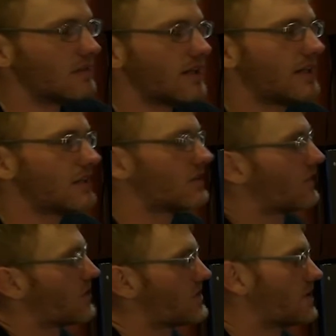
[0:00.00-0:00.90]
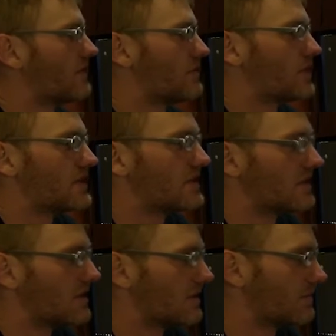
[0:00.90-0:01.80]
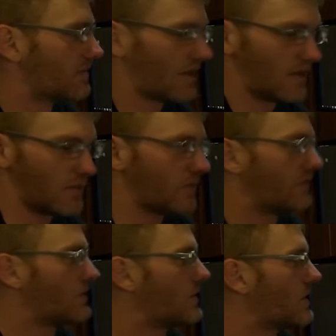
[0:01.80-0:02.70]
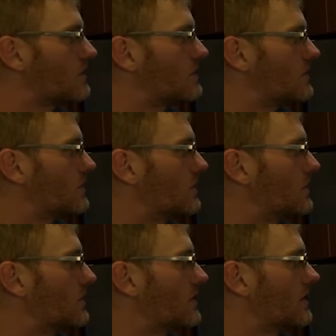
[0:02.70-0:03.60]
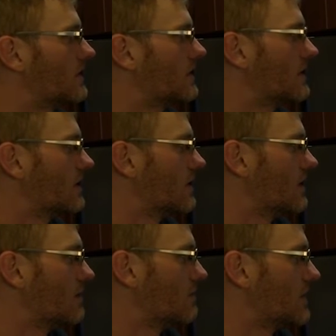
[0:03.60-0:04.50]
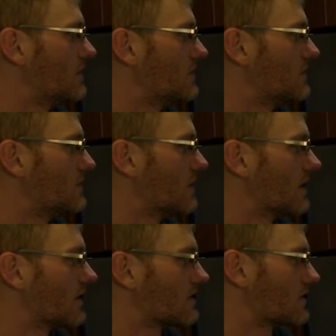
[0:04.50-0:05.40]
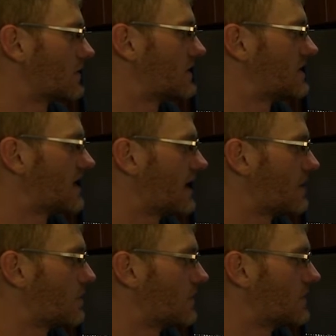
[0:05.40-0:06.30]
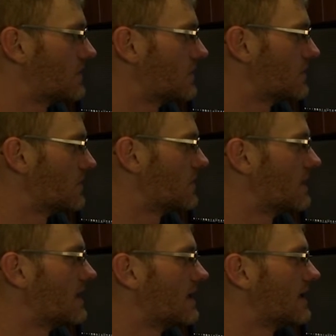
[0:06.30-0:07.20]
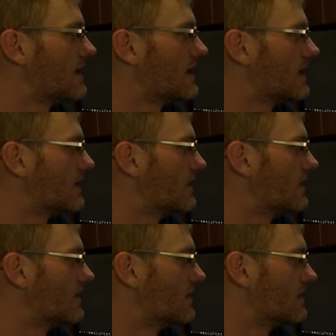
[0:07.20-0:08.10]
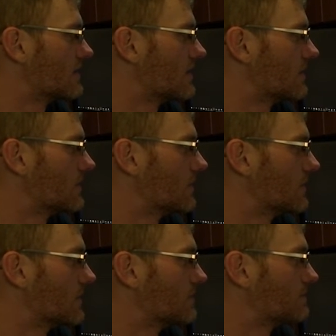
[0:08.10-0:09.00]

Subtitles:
latest version of MPC, if you go to Menu, Unlock Screens, Add Window, and then it is under